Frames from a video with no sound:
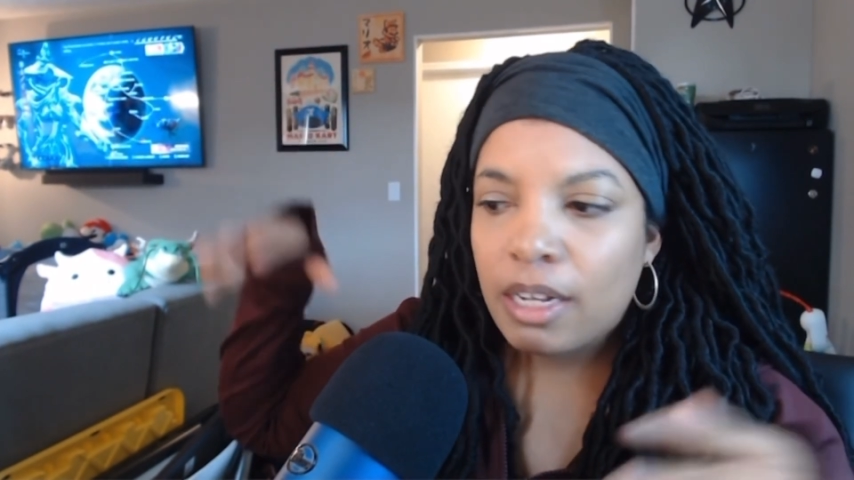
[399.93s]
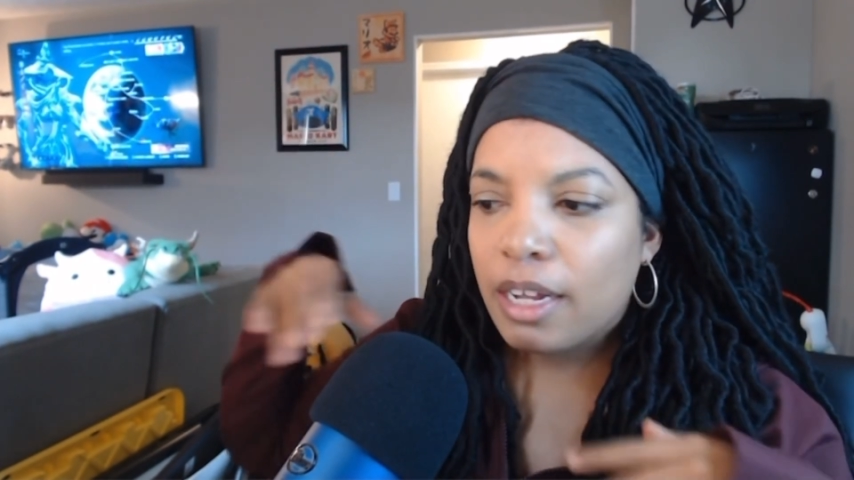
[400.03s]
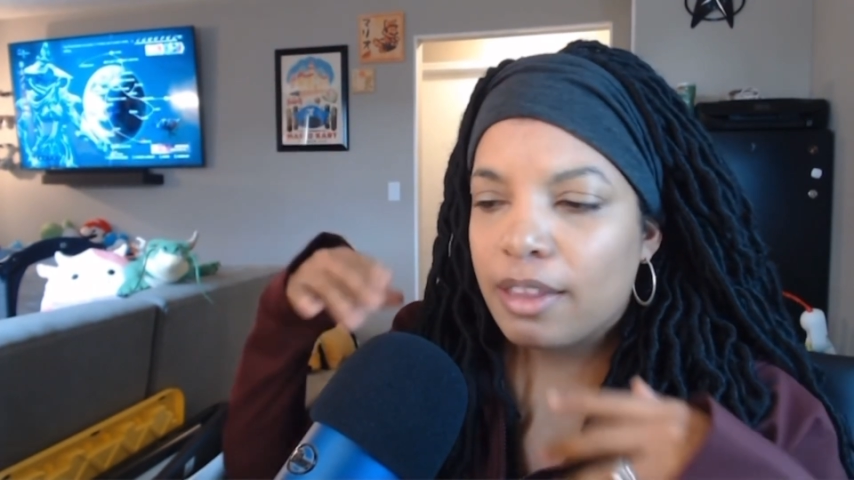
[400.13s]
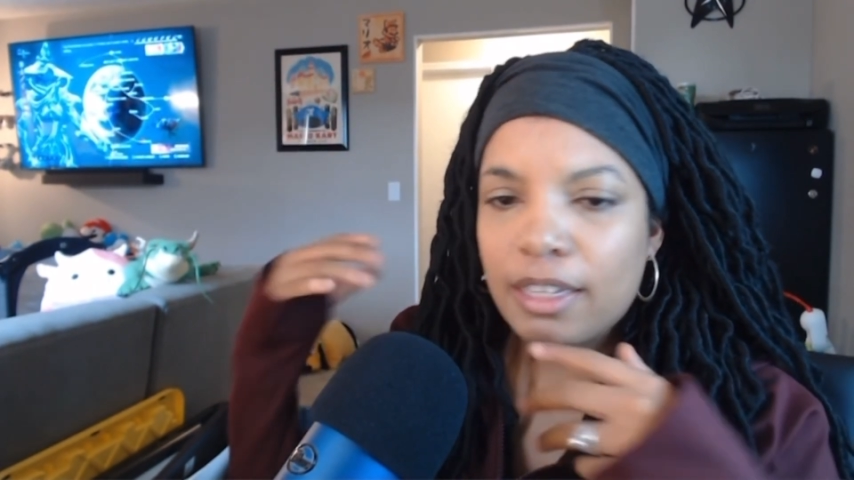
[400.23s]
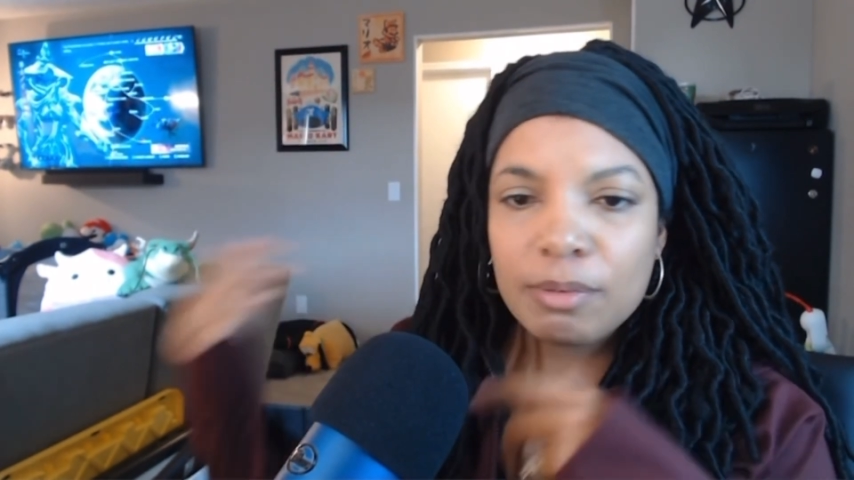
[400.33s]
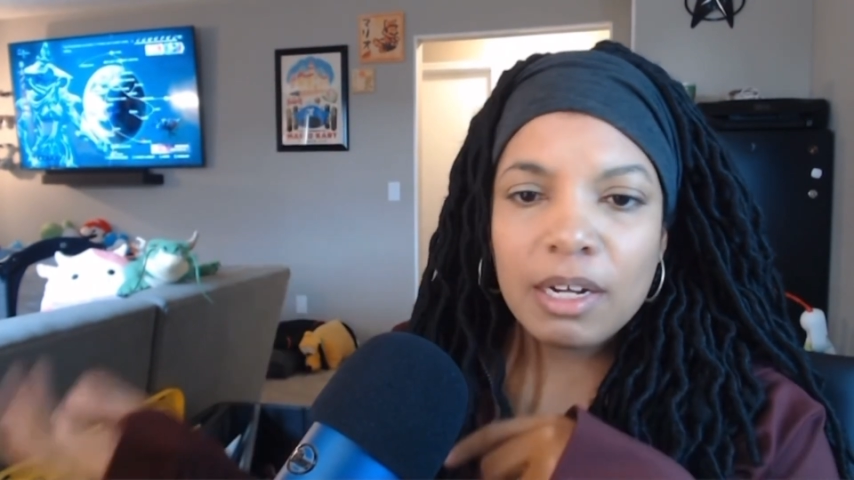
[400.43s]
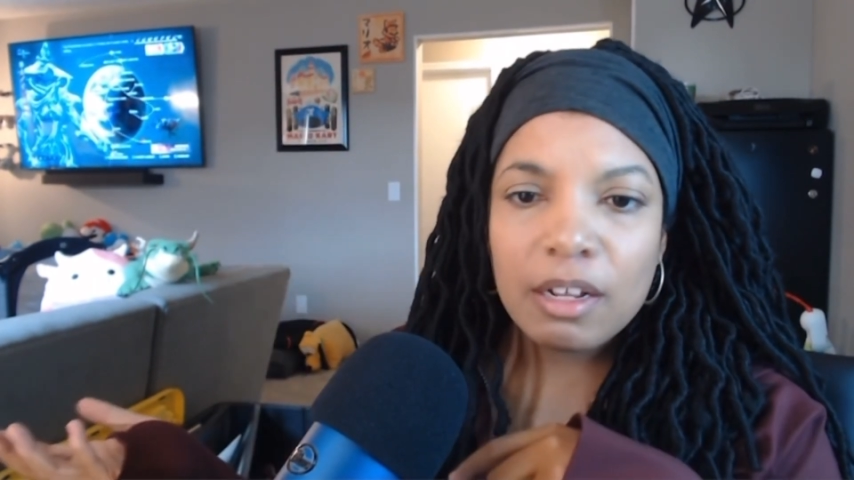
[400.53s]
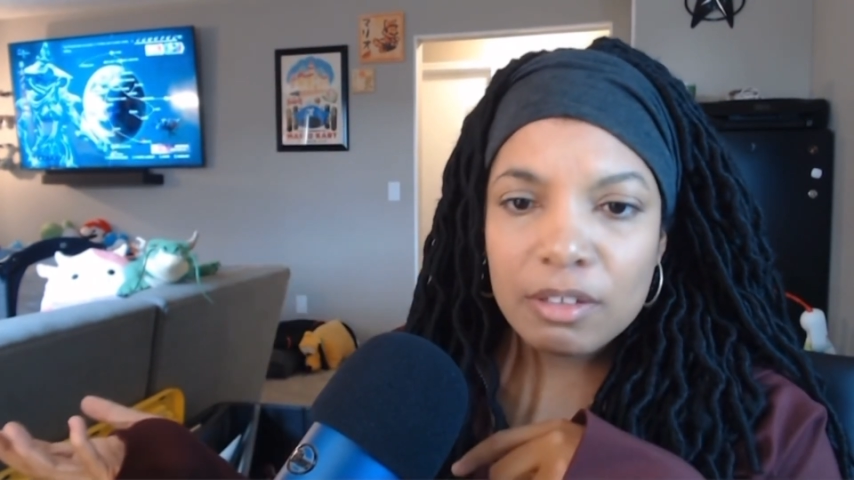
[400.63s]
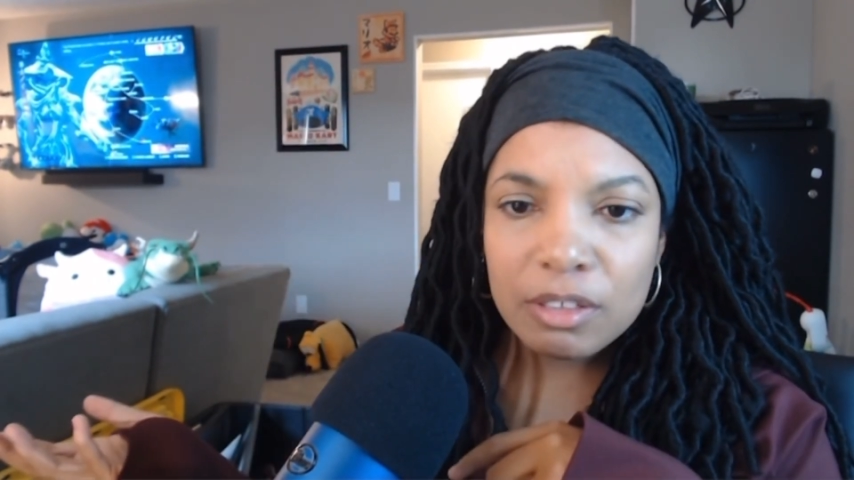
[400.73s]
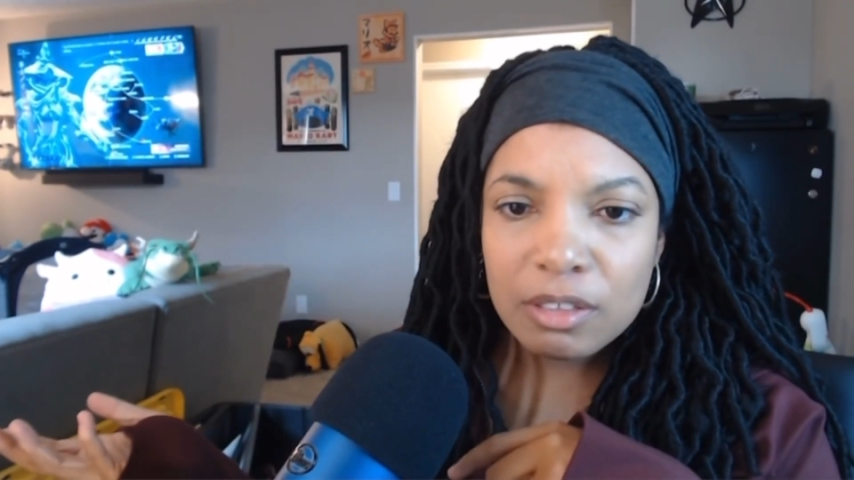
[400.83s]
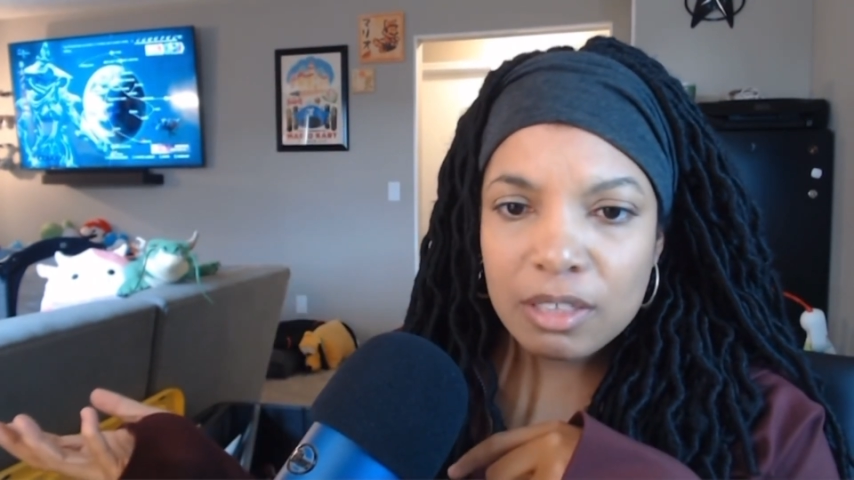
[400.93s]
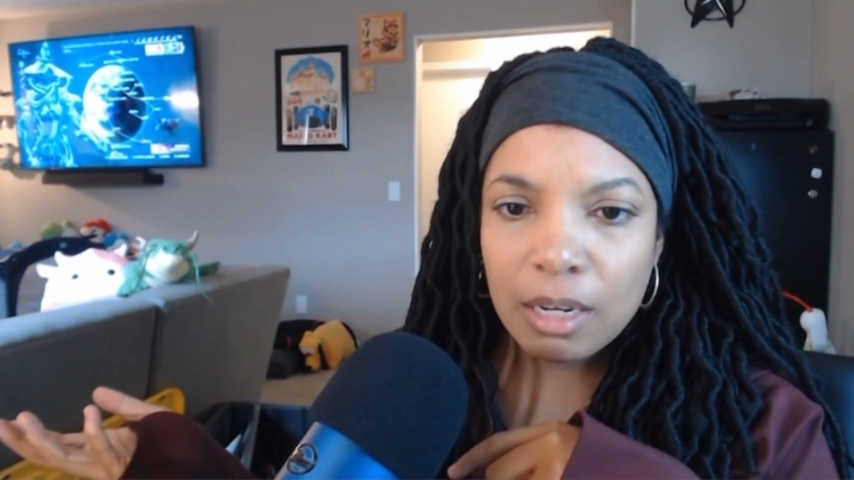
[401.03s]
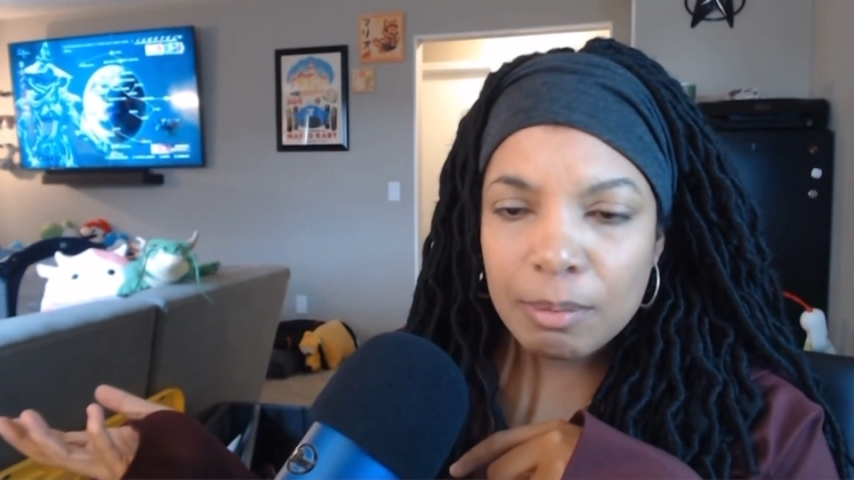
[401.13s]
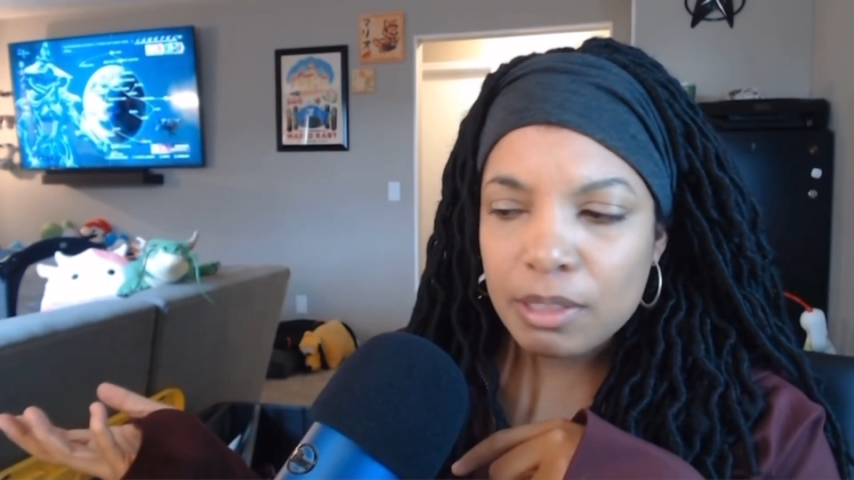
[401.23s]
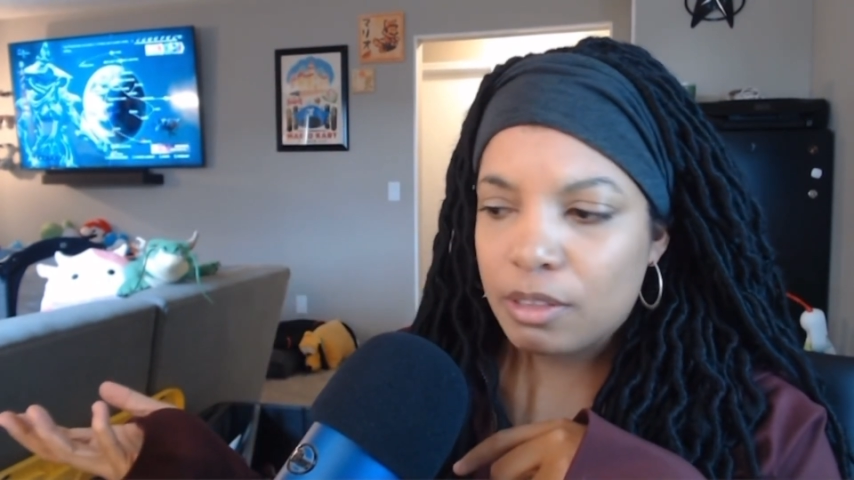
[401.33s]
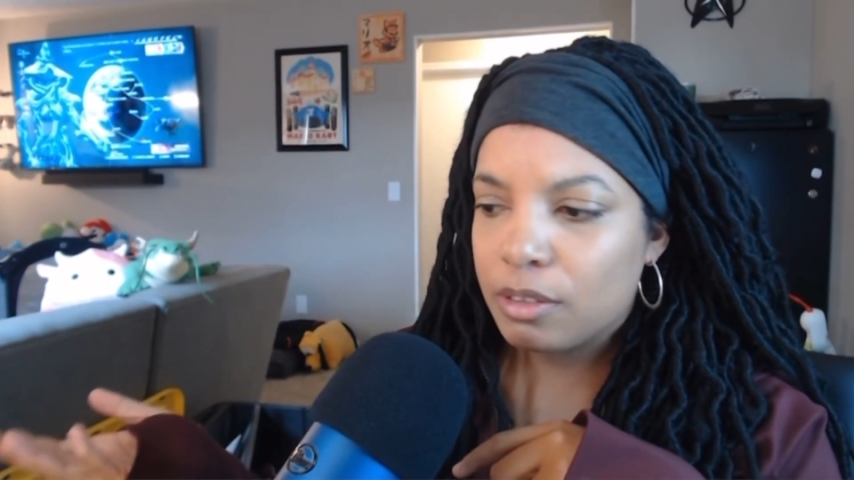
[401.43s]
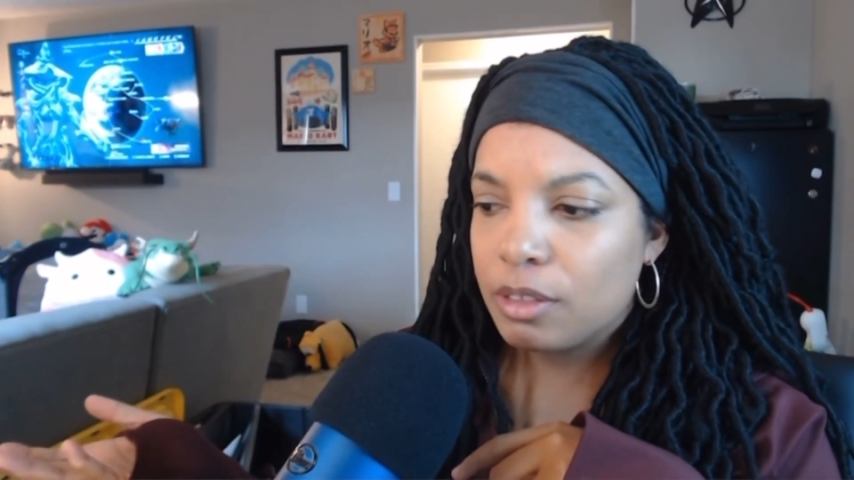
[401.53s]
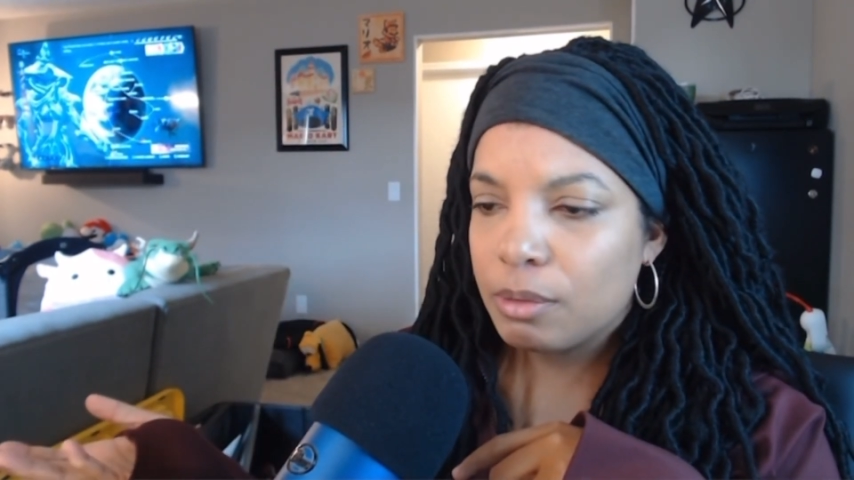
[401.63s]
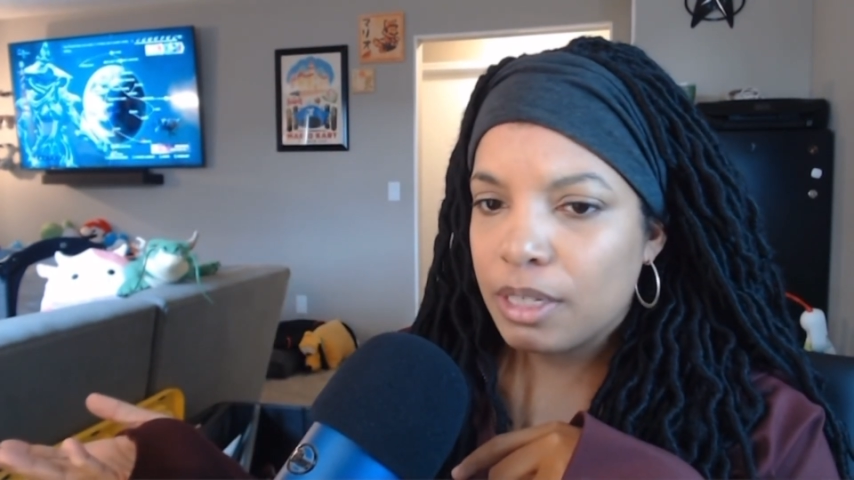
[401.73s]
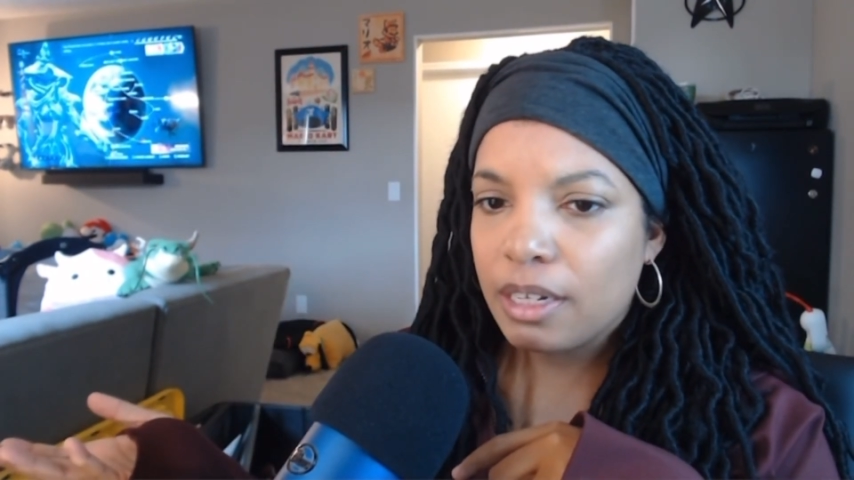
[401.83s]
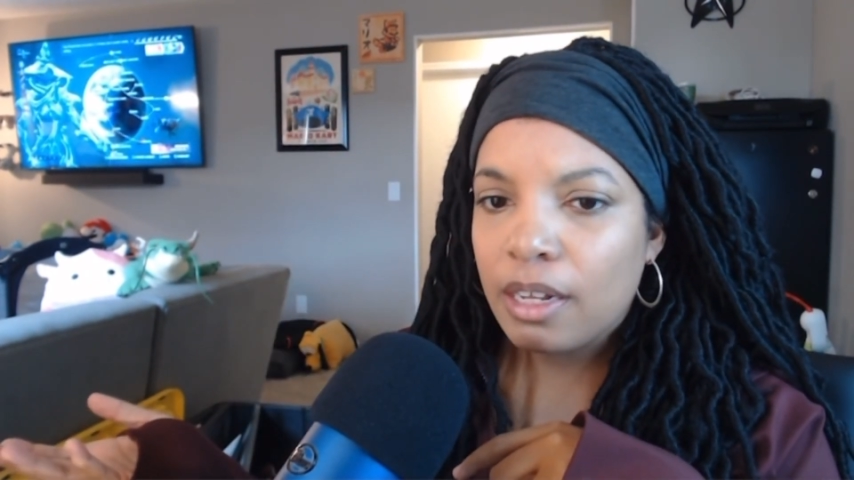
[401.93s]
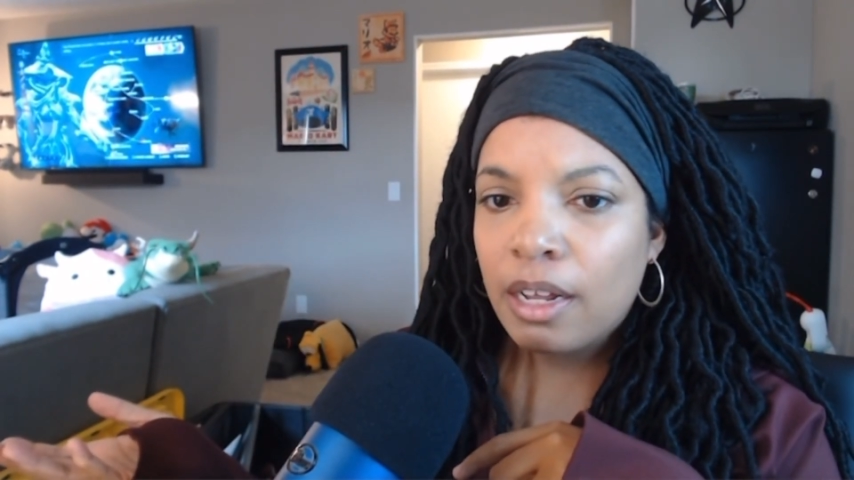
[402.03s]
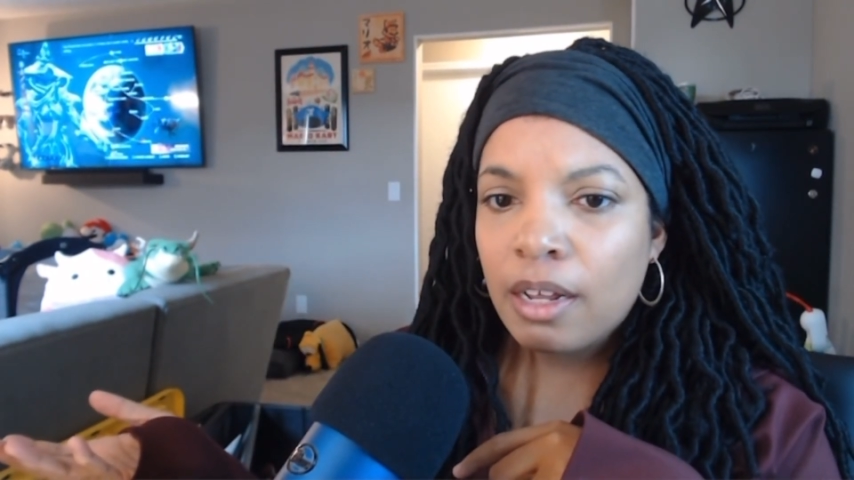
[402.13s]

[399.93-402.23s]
And that's what health insurance companies are doing